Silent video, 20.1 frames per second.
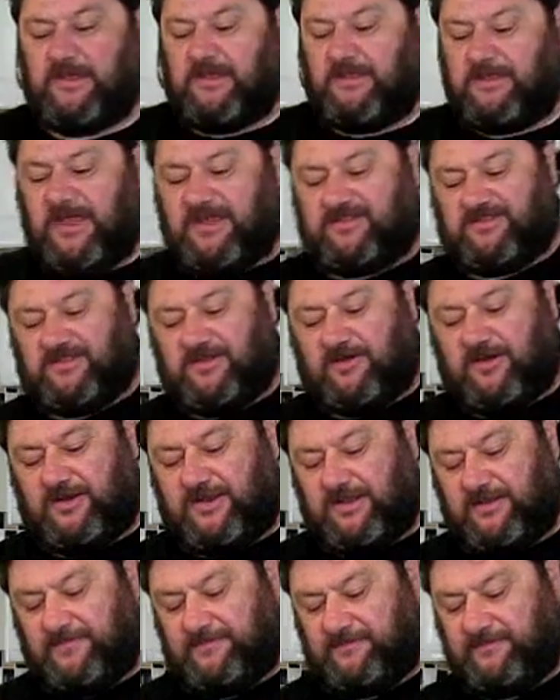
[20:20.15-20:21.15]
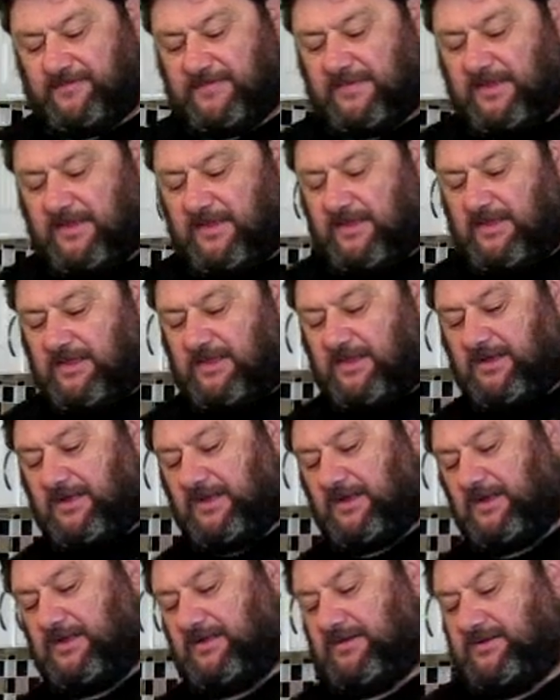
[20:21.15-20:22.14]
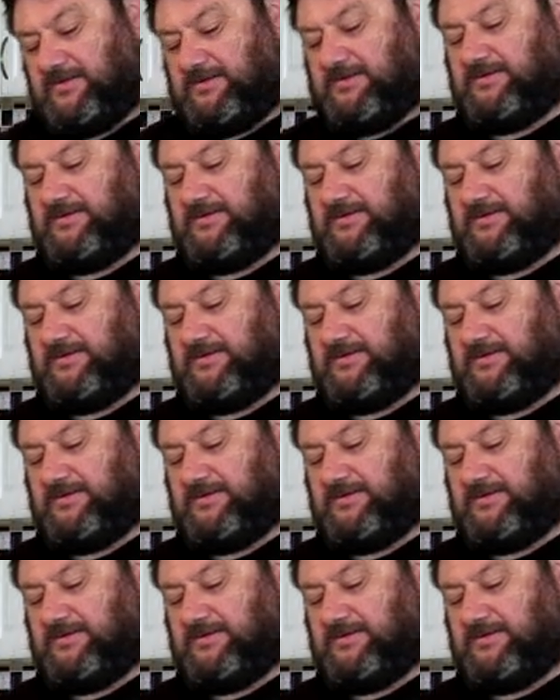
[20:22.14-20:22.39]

That's the idea. Uh,